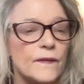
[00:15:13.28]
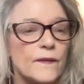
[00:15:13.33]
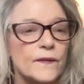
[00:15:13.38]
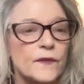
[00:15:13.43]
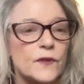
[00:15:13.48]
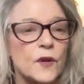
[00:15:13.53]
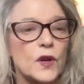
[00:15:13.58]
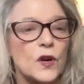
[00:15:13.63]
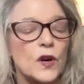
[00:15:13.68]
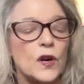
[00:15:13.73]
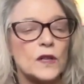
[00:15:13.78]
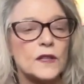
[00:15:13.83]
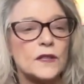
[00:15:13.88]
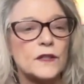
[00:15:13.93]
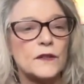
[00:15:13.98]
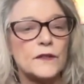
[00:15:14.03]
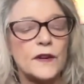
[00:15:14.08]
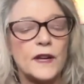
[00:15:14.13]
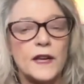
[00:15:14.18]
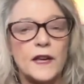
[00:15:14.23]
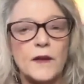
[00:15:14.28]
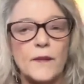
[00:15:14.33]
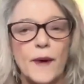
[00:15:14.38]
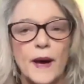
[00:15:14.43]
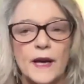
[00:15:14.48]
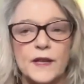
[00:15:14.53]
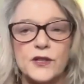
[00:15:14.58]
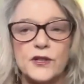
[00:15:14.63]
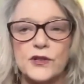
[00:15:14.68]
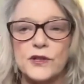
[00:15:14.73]
So, call in the Reiki
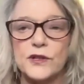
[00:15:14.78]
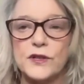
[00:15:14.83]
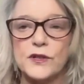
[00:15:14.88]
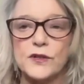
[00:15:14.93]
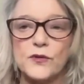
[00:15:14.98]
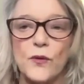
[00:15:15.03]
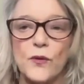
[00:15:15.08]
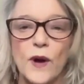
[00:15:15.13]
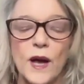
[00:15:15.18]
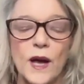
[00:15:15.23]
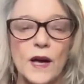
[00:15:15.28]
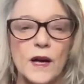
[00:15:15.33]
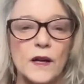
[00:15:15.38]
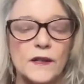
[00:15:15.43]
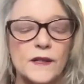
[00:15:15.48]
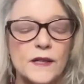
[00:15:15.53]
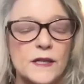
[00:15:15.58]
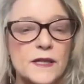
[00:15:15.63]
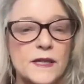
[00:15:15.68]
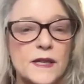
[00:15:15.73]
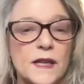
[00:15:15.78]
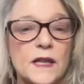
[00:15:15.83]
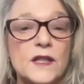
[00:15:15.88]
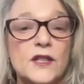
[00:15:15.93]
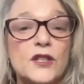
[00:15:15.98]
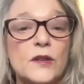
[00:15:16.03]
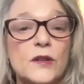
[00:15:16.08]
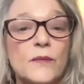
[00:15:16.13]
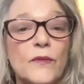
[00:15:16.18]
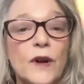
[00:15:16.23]
masters as well to send
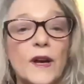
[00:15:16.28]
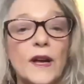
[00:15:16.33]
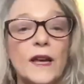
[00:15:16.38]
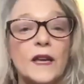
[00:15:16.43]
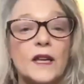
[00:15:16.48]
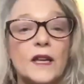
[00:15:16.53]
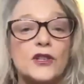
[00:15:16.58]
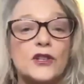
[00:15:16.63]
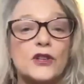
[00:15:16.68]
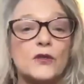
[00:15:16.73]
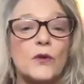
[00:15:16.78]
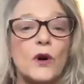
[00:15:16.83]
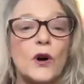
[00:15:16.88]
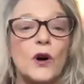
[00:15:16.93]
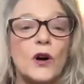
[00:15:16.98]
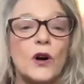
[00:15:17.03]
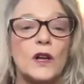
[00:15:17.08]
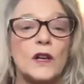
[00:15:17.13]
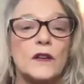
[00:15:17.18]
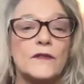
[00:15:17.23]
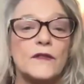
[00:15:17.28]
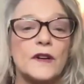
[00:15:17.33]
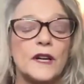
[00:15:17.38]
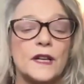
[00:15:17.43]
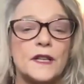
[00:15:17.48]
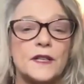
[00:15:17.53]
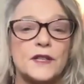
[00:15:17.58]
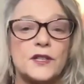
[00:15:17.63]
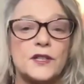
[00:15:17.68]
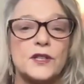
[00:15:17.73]
some Reiki to all of
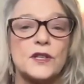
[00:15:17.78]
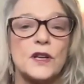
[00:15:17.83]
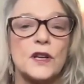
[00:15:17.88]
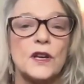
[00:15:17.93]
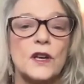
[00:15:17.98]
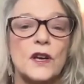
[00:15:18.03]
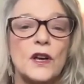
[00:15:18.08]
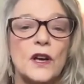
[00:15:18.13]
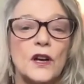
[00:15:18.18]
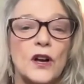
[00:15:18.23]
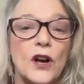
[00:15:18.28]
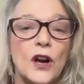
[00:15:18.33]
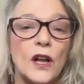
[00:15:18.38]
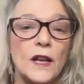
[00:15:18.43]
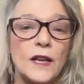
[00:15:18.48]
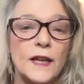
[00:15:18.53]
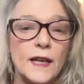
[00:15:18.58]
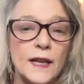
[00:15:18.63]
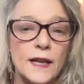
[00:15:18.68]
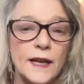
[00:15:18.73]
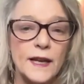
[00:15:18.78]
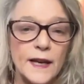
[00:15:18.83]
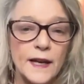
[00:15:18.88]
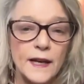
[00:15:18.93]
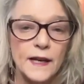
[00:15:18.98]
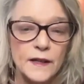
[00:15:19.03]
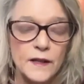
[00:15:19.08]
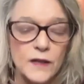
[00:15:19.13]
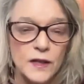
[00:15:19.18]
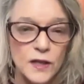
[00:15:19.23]
us calling it
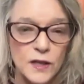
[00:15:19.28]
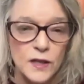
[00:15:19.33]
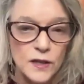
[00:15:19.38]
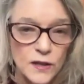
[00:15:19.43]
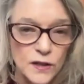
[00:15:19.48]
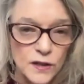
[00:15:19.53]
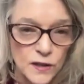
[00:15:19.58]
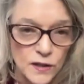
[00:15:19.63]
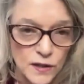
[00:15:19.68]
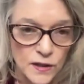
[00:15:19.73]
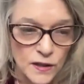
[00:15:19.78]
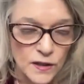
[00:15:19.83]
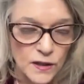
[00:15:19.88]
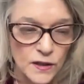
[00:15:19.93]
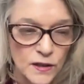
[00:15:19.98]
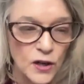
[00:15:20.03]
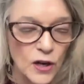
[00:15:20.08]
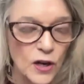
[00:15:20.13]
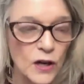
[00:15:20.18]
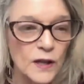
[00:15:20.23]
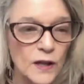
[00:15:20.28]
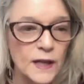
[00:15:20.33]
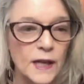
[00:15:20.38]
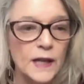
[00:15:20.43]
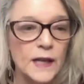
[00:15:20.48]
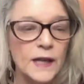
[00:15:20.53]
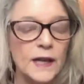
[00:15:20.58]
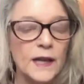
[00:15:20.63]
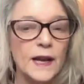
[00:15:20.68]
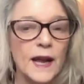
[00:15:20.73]
in, calling
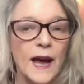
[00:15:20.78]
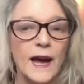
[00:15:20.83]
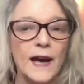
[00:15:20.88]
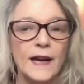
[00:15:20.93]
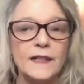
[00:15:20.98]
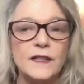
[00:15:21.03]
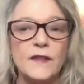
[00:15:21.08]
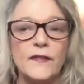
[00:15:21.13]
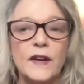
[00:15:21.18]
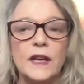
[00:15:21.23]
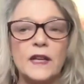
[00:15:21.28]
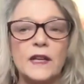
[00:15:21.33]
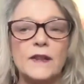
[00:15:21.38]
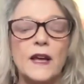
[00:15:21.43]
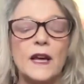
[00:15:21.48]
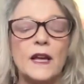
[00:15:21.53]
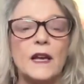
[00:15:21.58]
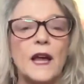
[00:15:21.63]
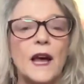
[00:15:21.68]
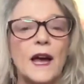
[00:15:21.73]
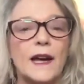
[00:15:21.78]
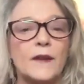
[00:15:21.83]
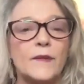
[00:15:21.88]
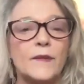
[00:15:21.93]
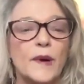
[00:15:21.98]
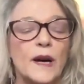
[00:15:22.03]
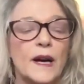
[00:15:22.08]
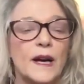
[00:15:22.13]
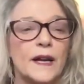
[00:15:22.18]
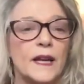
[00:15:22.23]
it in, activating that light
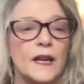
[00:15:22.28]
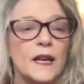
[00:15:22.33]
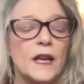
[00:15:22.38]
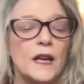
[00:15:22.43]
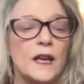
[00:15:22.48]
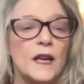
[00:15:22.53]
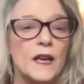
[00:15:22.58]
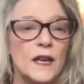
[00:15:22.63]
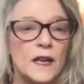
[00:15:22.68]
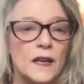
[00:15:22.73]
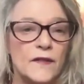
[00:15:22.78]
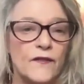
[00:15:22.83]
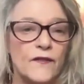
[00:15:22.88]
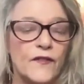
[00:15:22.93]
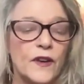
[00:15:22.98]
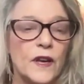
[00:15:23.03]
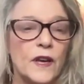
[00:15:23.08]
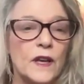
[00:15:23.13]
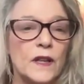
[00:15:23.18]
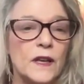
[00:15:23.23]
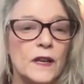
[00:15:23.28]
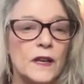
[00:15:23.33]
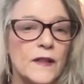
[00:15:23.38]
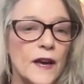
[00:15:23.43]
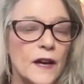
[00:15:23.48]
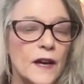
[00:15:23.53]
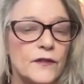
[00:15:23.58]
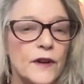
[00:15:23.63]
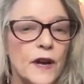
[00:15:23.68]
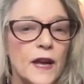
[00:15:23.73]
body, feeling
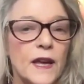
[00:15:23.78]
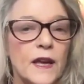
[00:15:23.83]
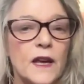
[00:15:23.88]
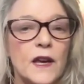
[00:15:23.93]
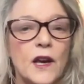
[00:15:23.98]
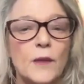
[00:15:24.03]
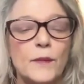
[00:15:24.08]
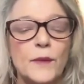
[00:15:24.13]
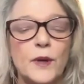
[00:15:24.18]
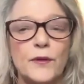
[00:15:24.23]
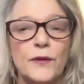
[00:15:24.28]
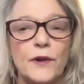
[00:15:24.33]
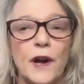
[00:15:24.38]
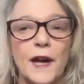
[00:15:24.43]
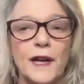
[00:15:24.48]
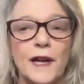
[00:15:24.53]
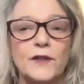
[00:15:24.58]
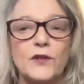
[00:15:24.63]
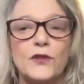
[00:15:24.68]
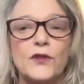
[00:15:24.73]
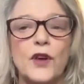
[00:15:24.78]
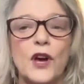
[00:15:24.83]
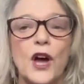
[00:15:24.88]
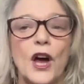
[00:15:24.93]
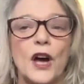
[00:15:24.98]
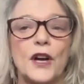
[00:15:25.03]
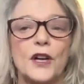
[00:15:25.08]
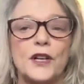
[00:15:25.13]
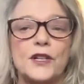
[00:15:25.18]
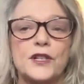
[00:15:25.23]
that Reiki coming right through the
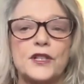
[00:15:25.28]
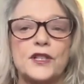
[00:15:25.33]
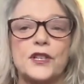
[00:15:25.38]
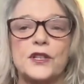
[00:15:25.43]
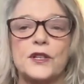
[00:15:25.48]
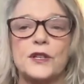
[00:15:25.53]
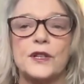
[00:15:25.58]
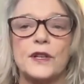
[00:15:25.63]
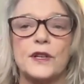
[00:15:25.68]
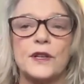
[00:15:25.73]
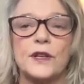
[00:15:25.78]
heart.